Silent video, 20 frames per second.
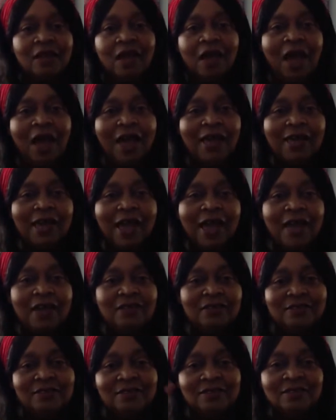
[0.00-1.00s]
Hi
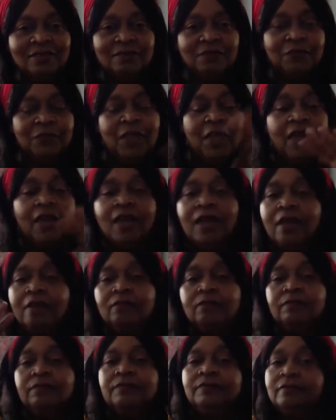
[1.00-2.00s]
guys,
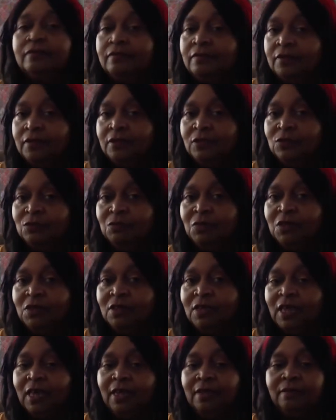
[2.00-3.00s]
it's me
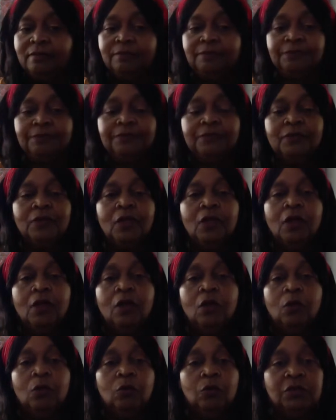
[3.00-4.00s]
again
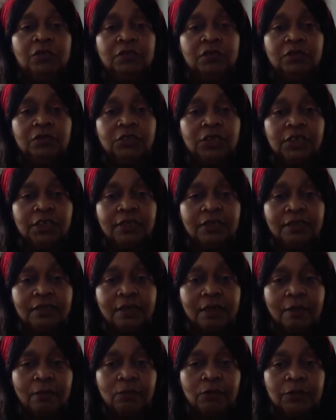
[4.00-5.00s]
with the chicken
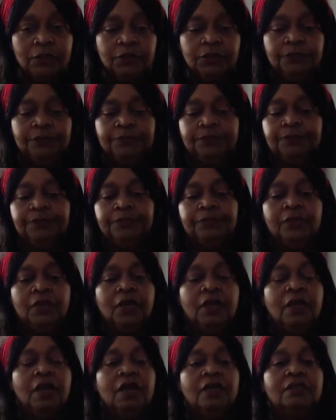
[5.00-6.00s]
sandwich.
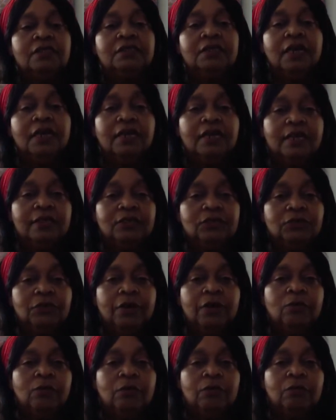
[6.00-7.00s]
I decided I'd try
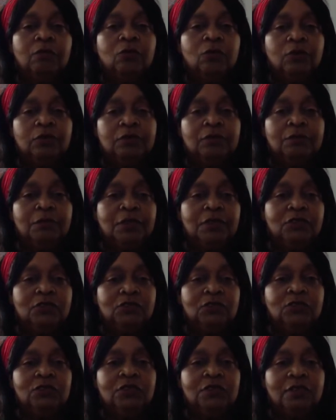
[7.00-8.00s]
one more to make
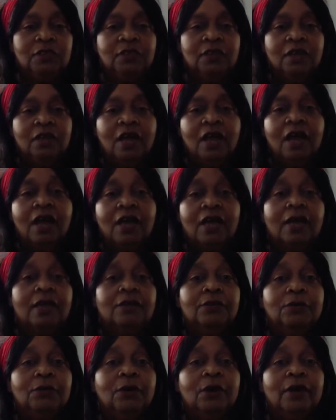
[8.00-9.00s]
sure that I got it
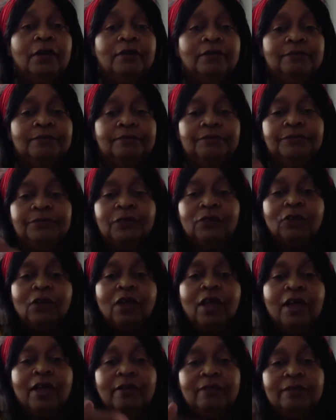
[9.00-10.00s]
right,
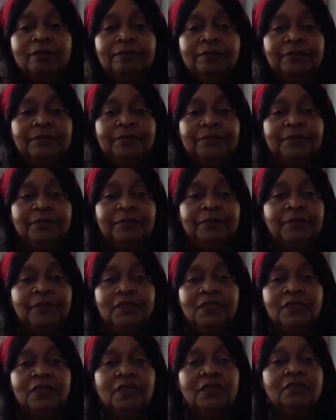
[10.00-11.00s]
okay? And
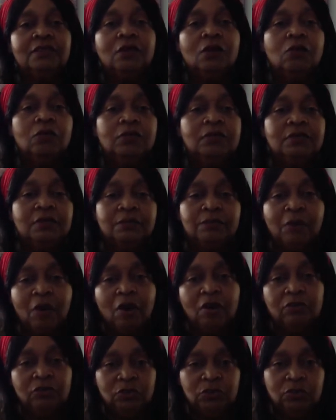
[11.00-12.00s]
then there's always a
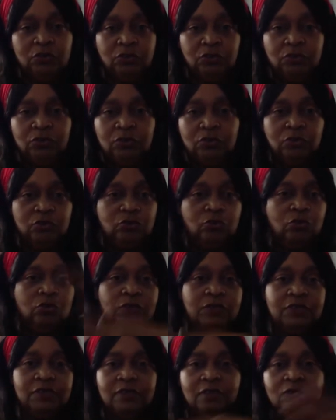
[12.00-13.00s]
part 2 to the
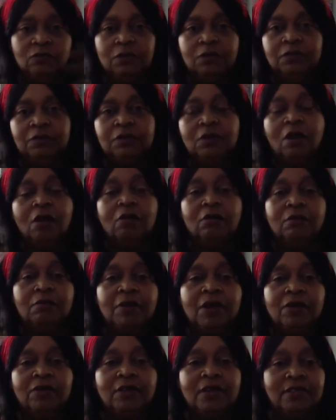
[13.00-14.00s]
stories that we were talking
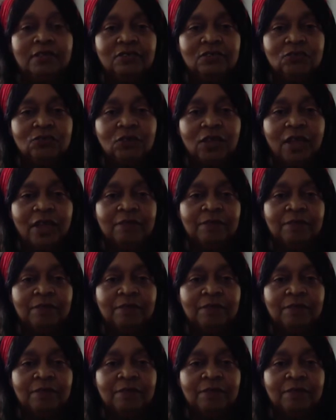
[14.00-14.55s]
about yesterday.